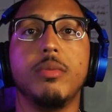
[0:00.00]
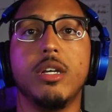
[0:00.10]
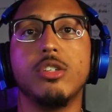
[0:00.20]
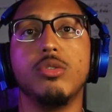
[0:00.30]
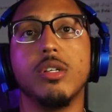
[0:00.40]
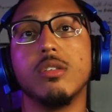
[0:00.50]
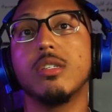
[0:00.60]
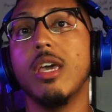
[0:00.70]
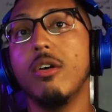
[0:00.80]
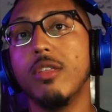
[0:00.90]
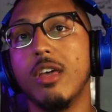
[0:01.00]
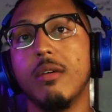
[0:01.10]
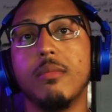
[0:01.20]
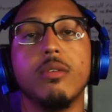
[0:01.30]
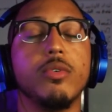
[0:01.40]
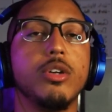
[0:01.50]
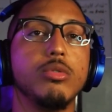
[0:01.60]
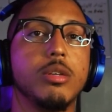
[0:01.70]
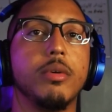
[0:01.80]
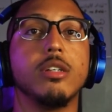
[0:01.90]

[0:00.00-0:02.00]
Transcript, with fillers: because you can scale them and reduce them